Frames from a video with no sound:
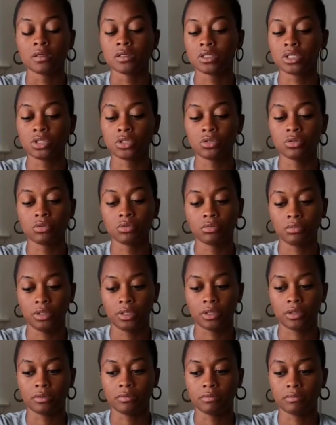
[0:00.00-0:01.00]

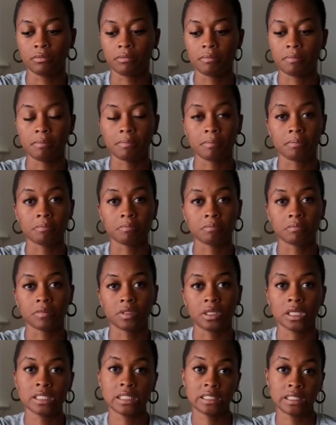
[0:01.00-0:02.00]
to,
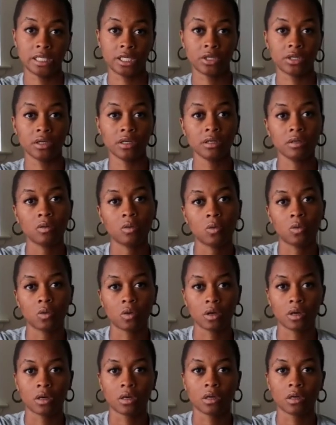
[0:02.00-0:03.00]
consider
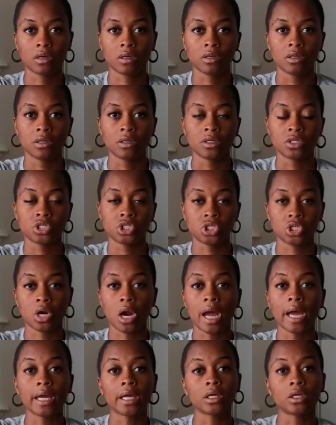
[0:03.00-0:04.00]
or
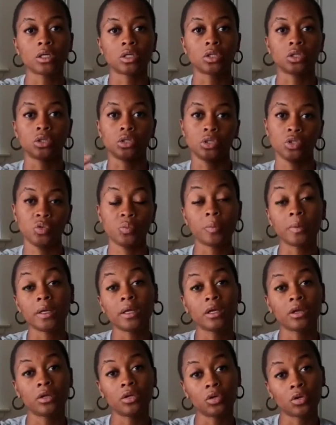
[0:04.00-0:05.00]
try
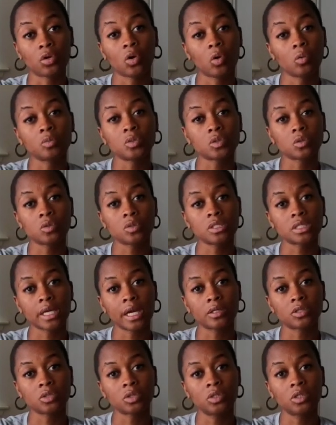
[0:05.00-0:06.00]
looping your homeschool
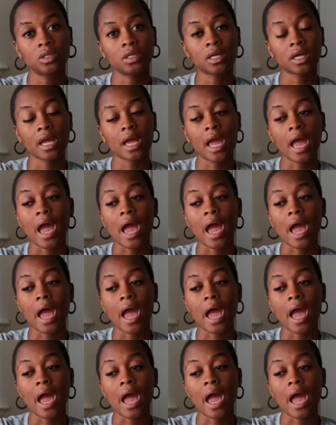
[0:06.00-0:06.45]
schedule.